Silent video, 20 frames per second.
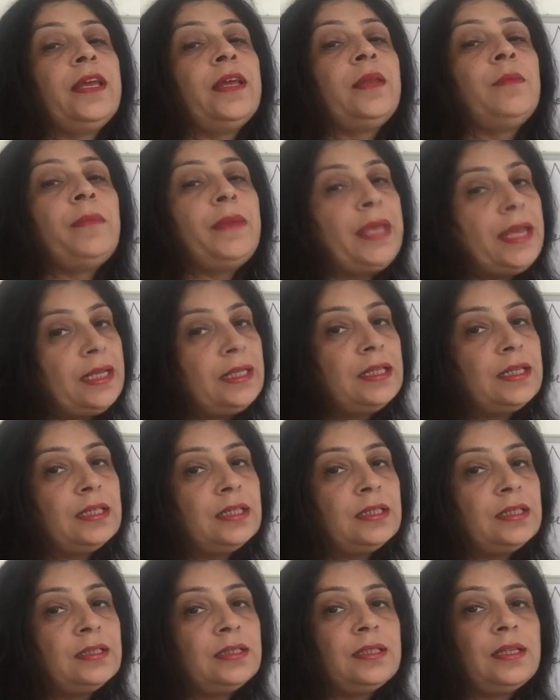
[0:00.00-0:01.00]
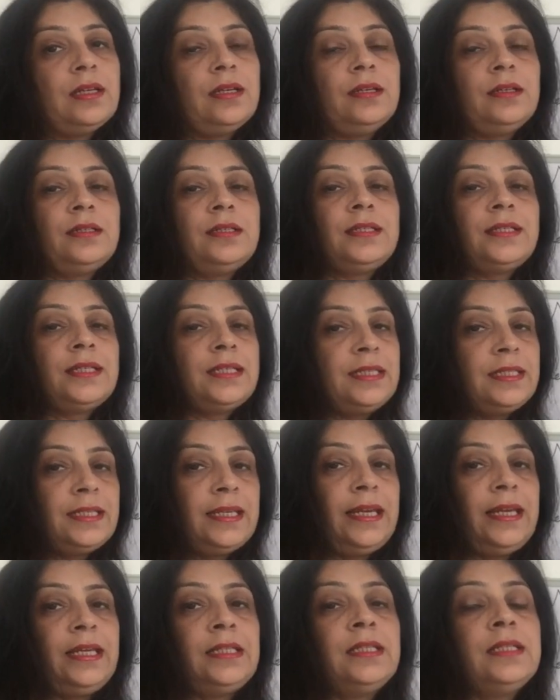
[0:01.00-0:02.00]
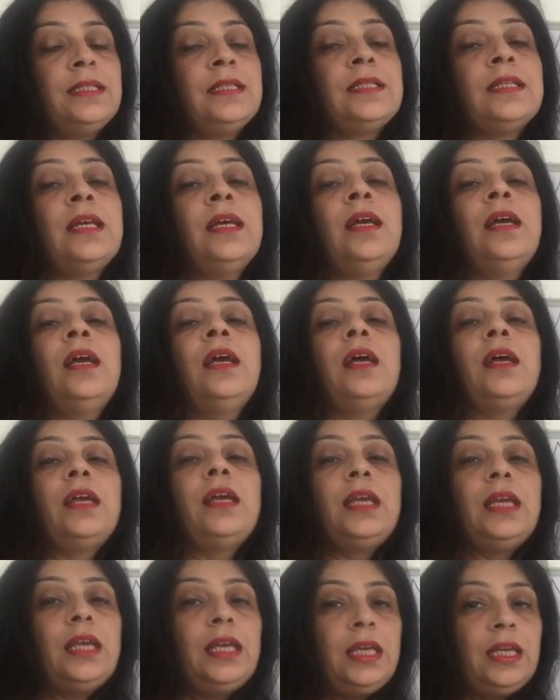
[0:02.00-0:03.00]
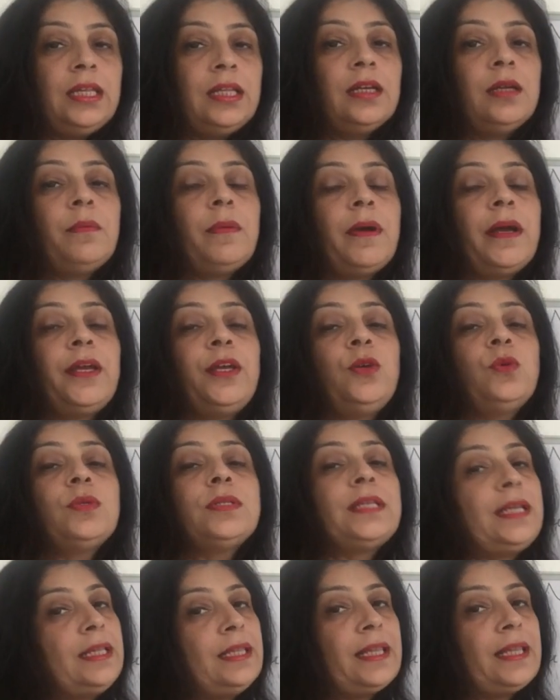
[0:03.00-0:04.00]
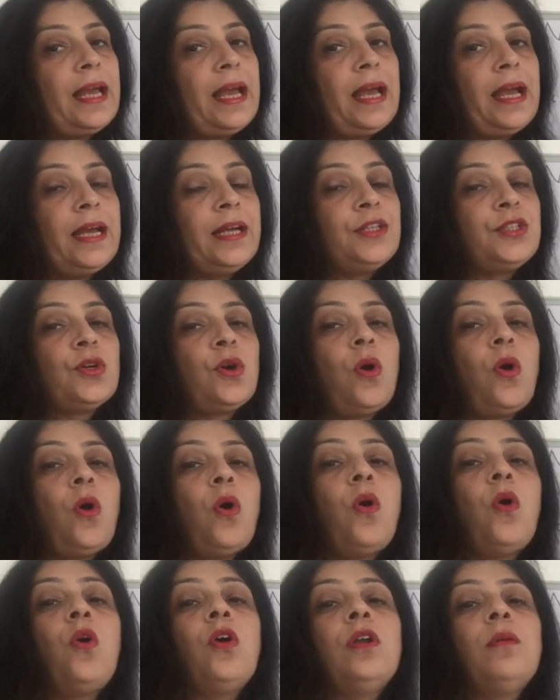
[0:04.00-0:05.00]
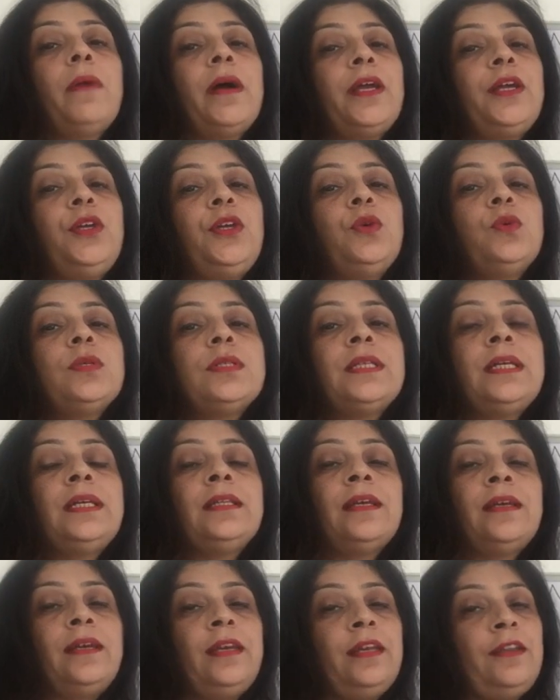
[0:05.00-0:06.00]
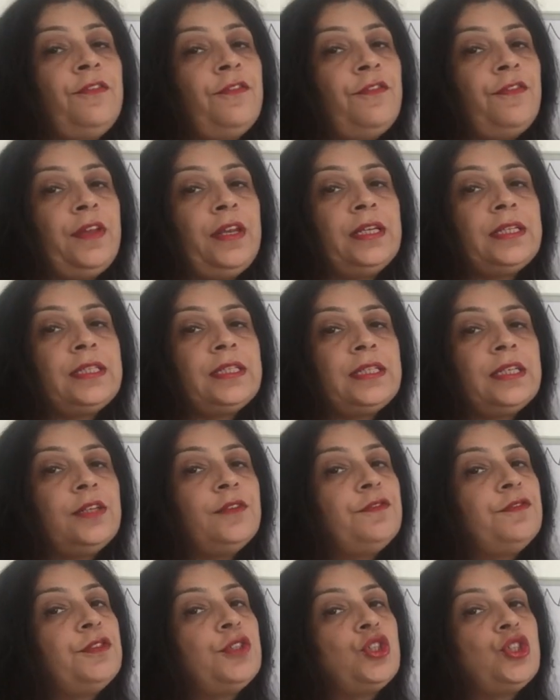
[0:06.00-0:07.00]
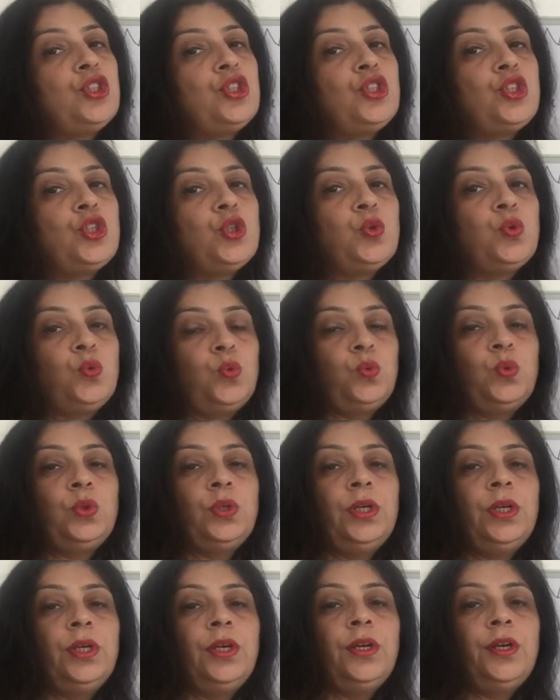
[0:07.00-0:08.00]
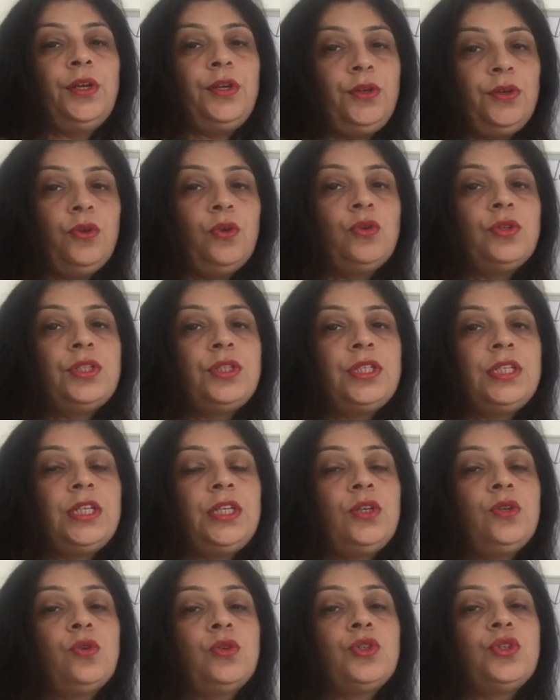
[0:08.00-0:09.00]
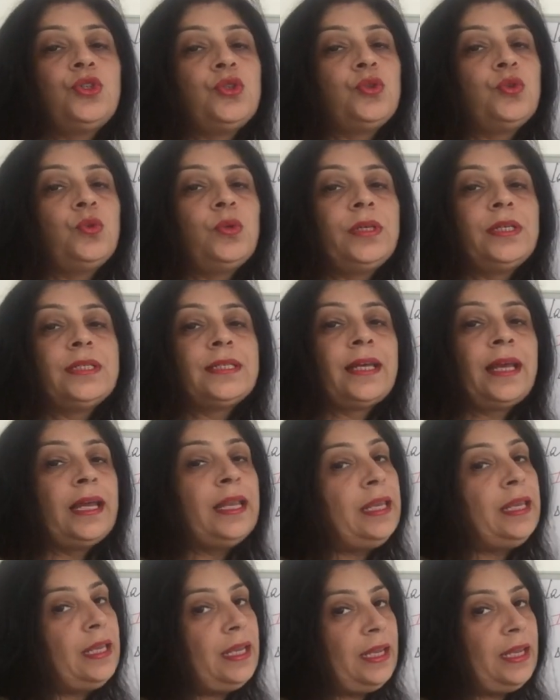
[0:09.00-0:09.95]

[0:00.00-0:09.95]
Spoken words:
can make the sentence either by using that or by using the infinitive to. You know, to is an